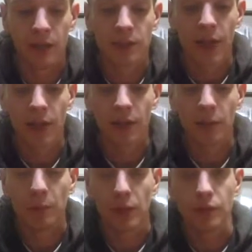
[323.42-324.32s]
it's got
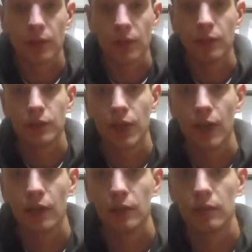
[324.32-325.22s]
buttons on either
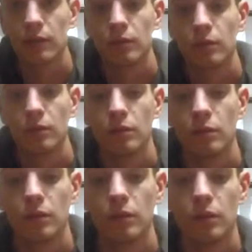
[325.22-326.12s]
side,
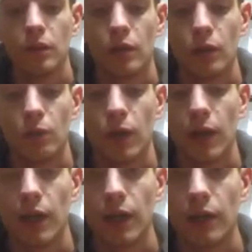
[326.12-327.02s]

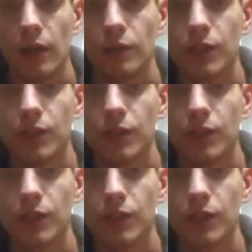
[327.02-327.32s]
right and left